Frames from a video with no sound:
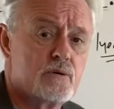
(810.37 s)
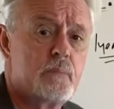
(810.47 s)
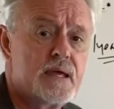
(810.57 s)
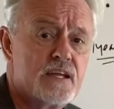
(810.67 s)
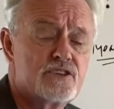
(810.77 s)

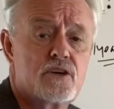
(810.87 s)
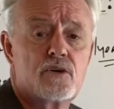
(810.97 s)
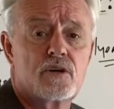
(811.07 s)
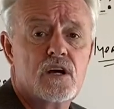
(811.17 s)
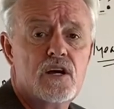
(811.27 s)
Make it so
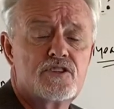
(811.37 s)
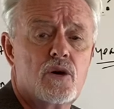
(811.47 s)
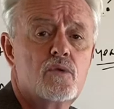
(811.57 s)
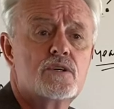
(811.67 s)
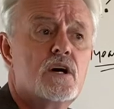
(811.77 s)
you
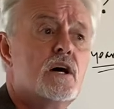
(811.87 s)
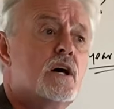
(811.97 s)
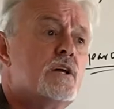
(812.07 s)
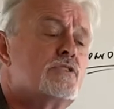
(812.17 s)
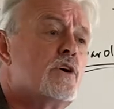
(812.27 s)

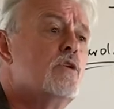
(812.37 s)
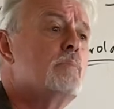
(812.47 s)
don't